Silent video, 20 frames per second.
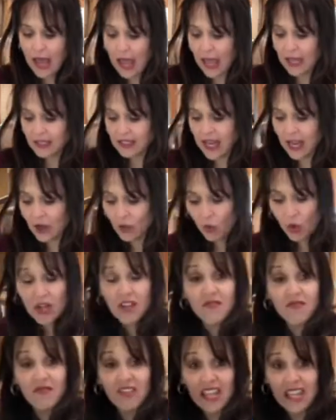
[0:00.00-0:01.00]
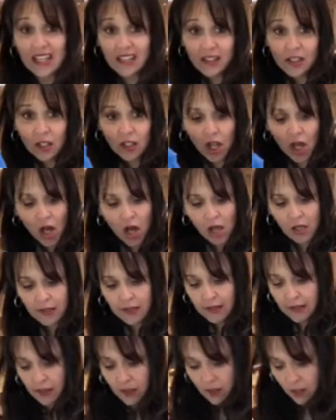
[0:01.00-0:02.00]
and take one of these
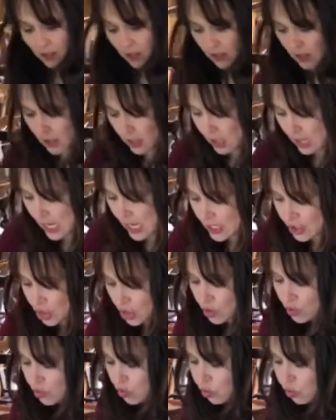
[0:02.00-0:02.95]
cloths and just